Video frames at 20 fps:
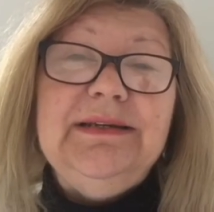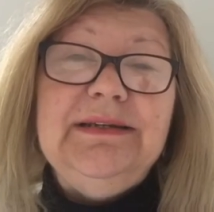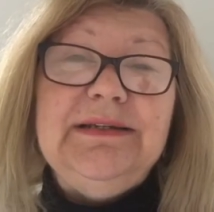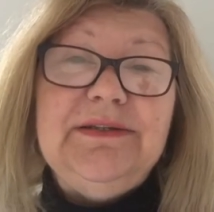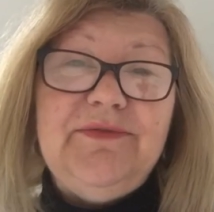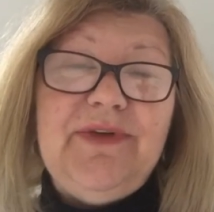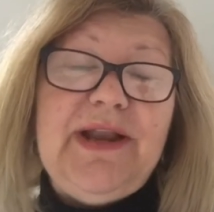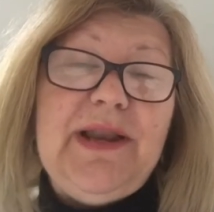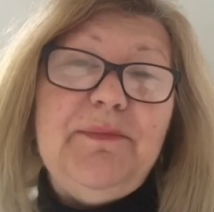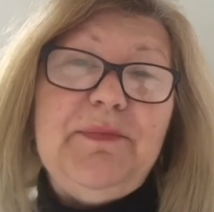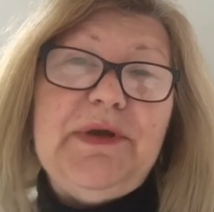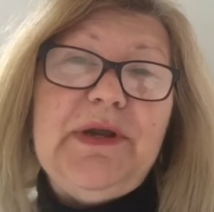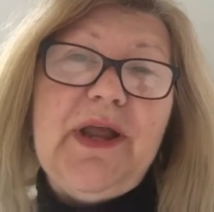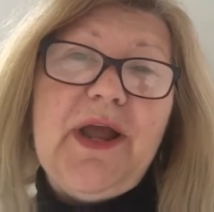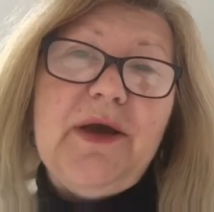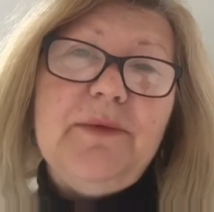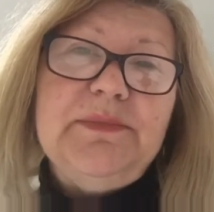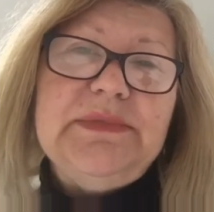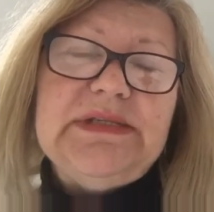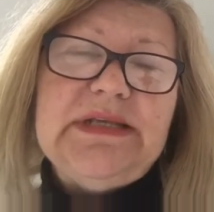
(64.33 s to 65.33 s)
Development
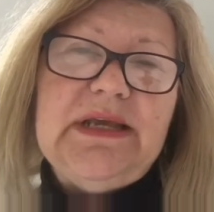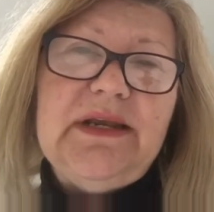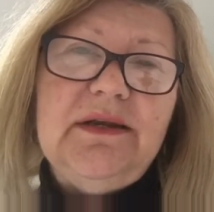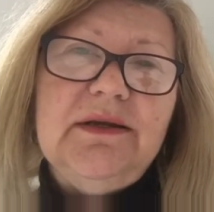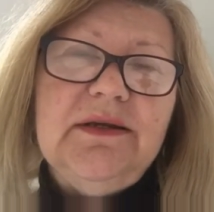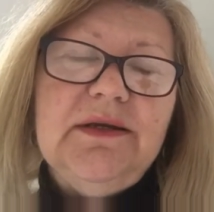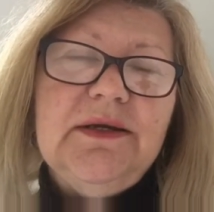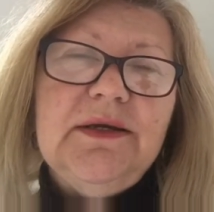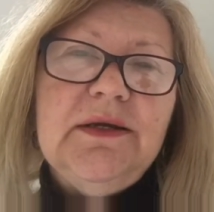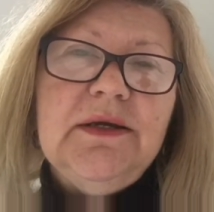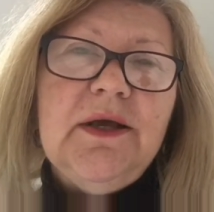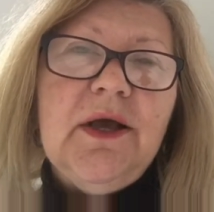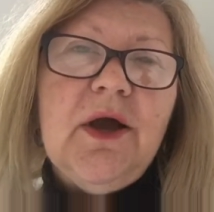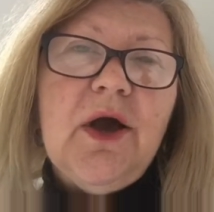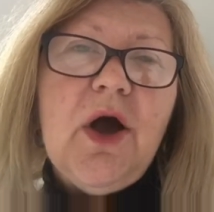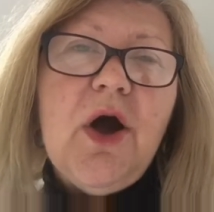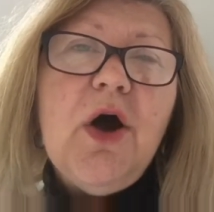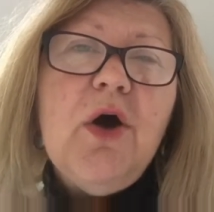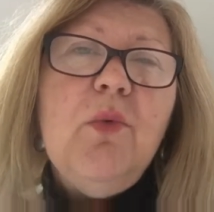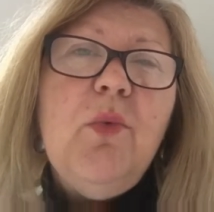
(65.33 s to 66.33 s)
comes in.
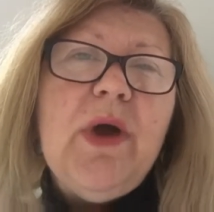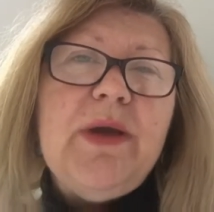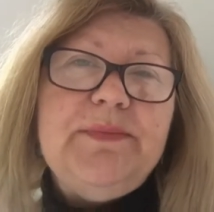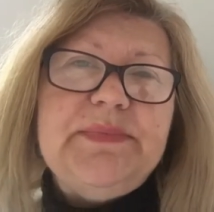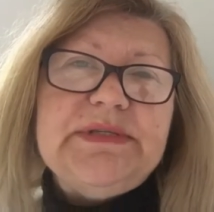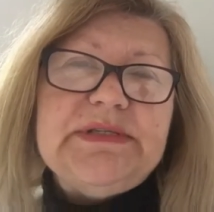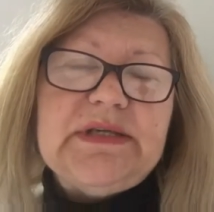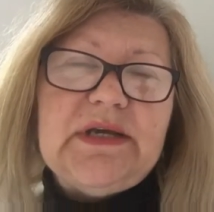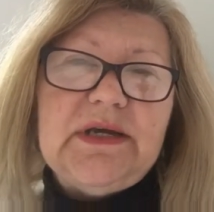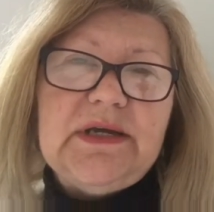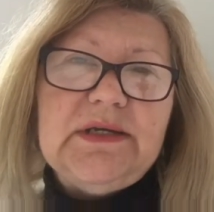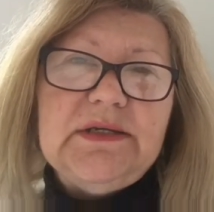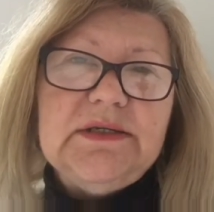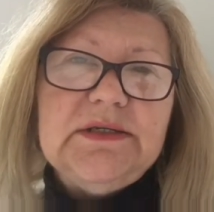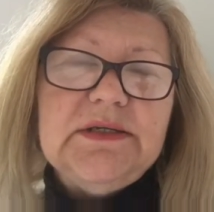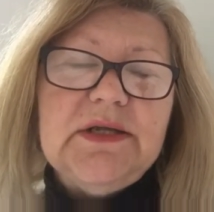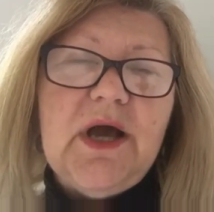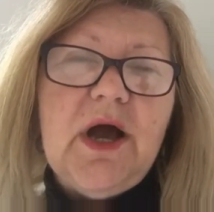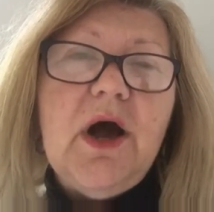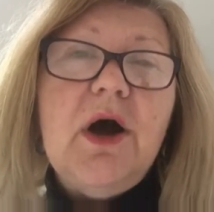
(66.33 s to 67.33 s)
Our website,
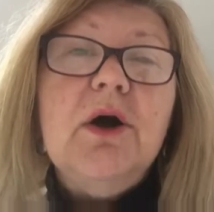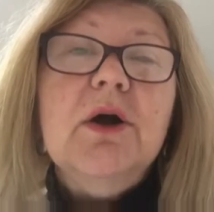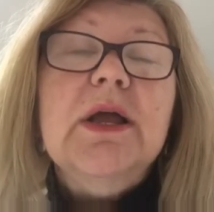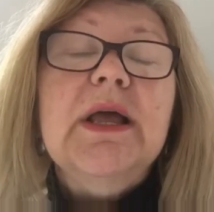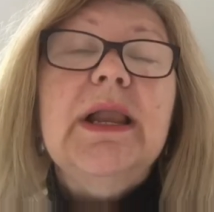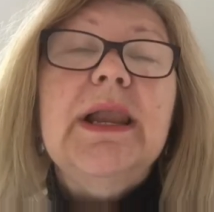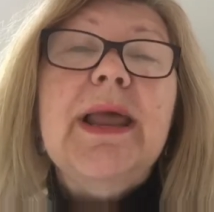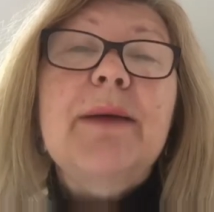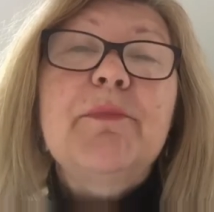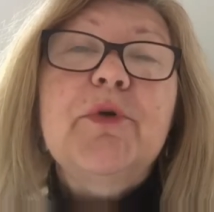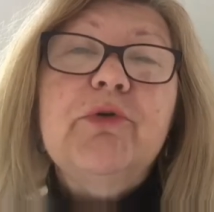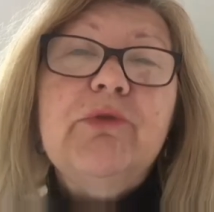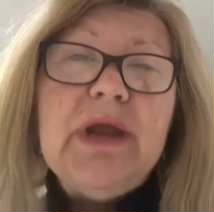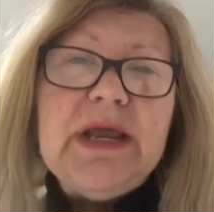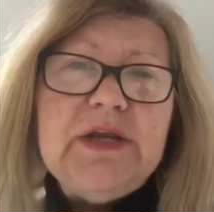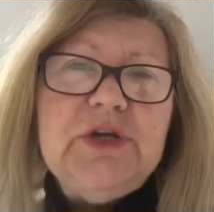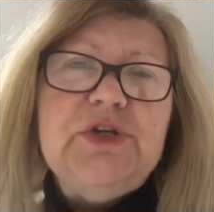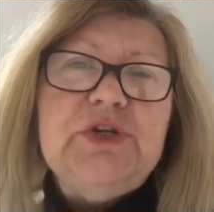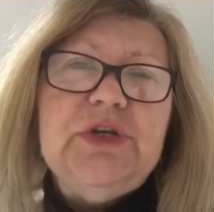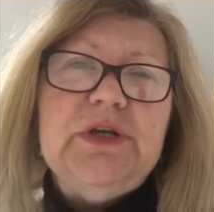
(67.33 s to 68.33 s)
our
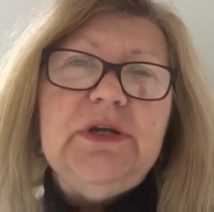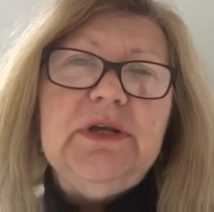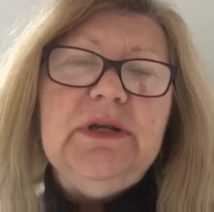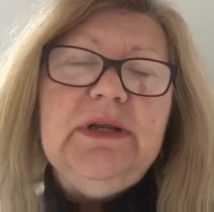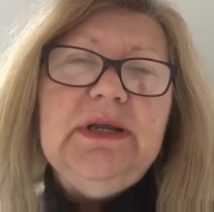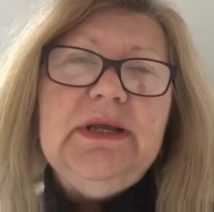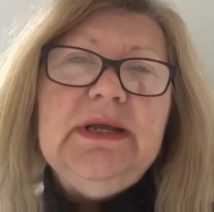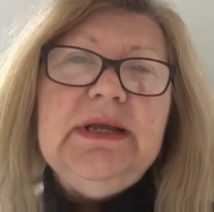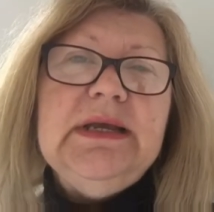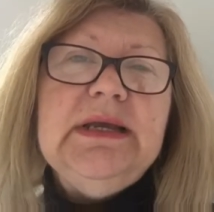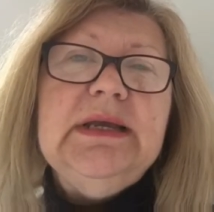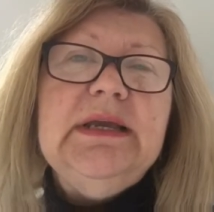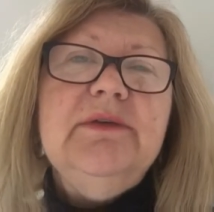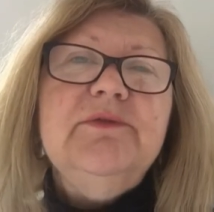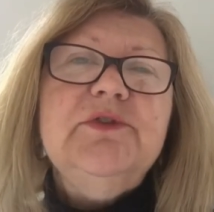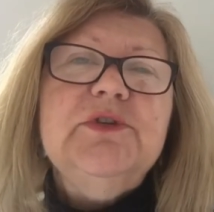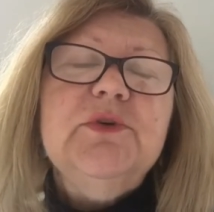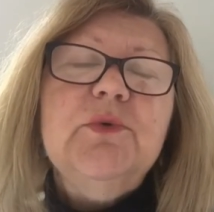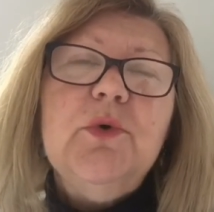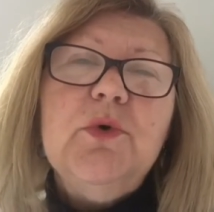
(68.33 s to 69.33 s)
collaboration,
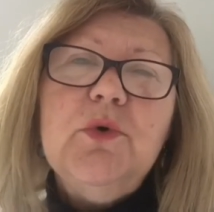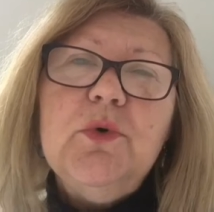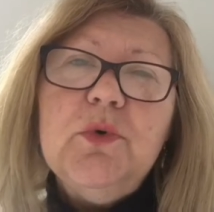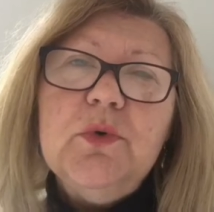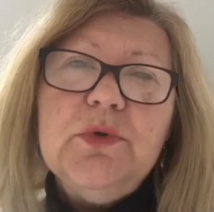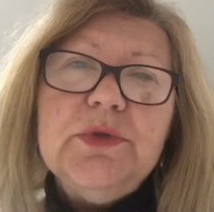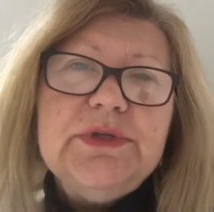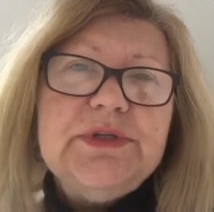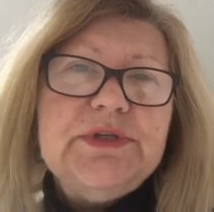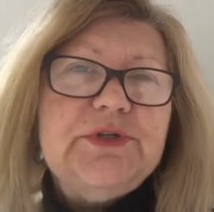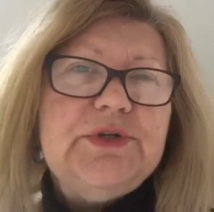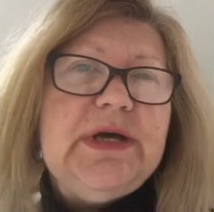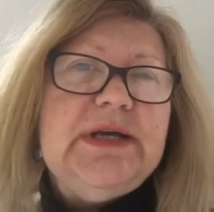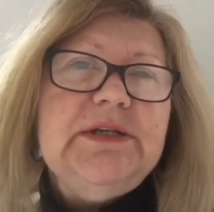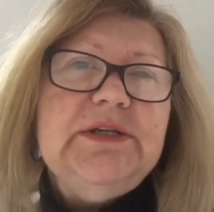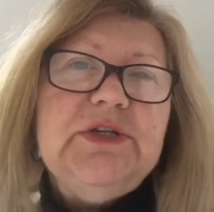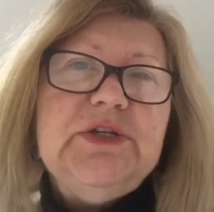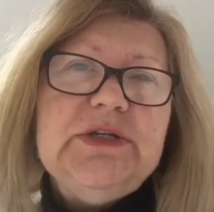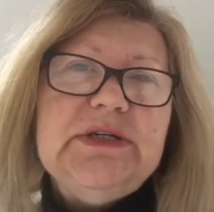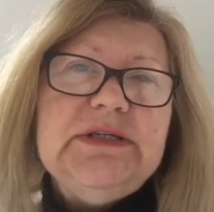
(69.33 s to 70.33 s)
gives you all the
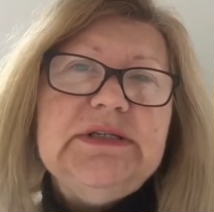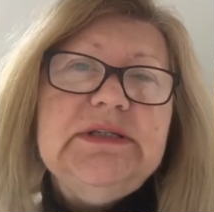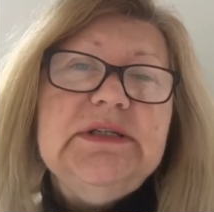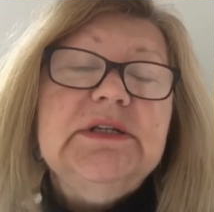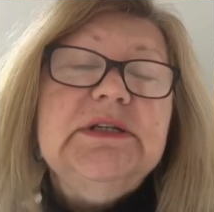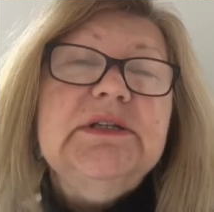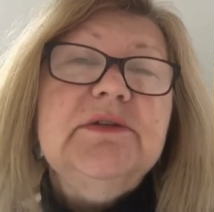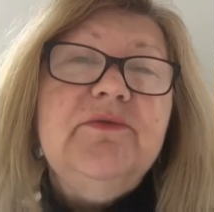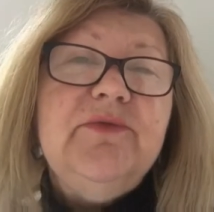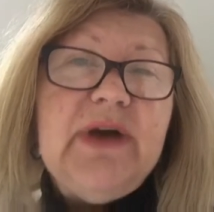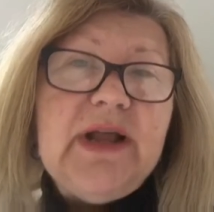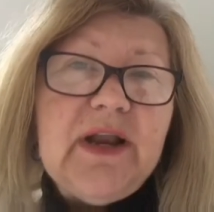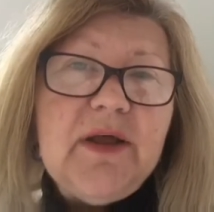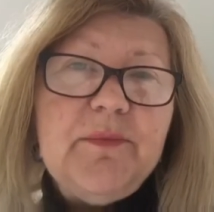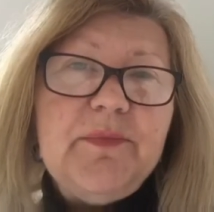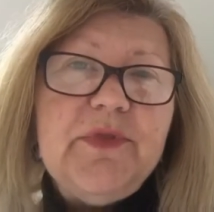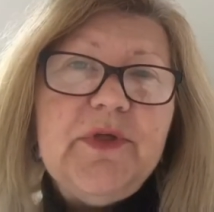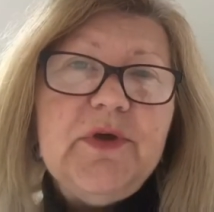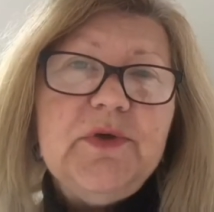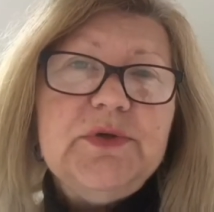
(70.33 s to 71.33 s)
strategies to
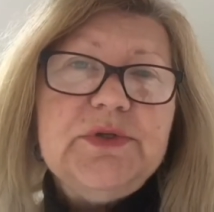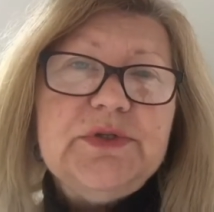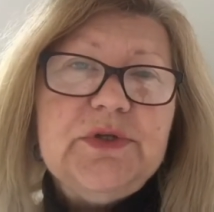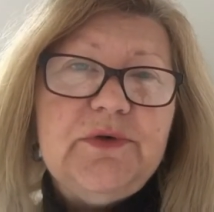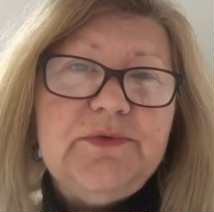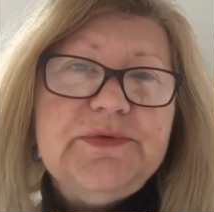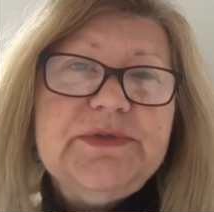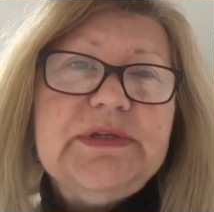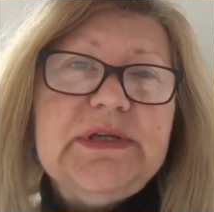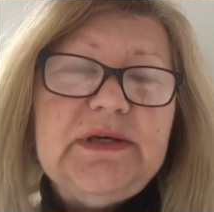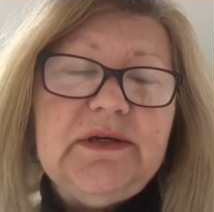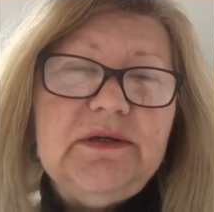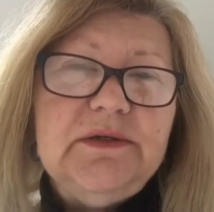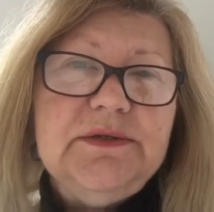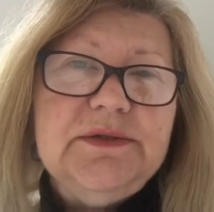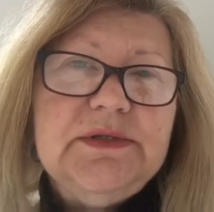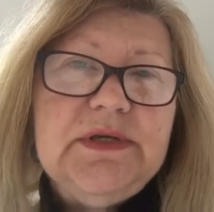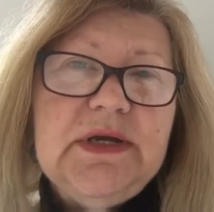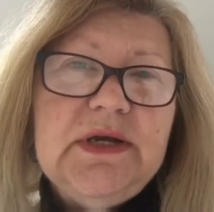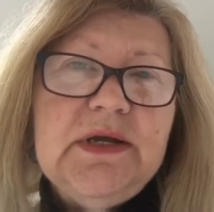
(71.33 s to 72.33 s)
develop those soft
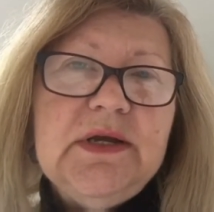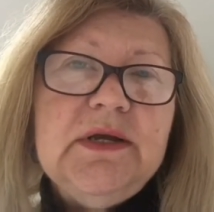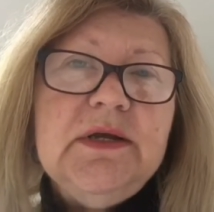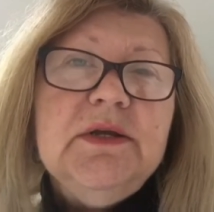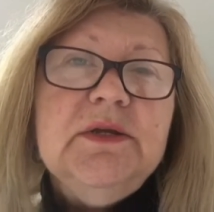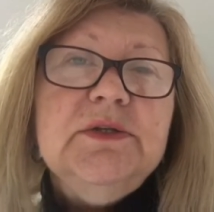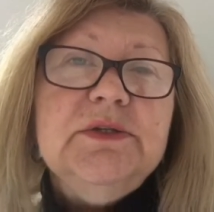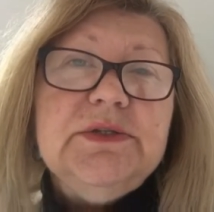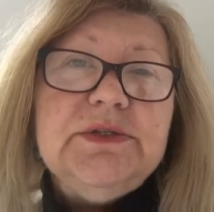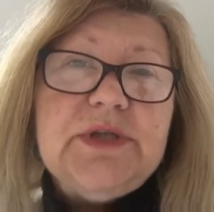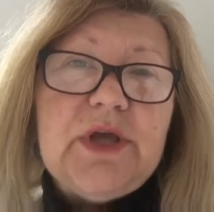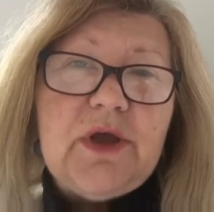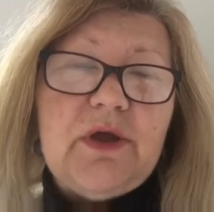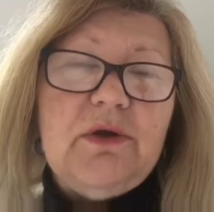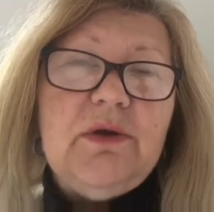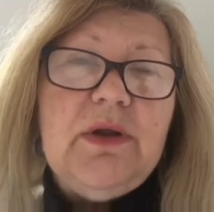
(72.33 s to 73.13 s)
skills. So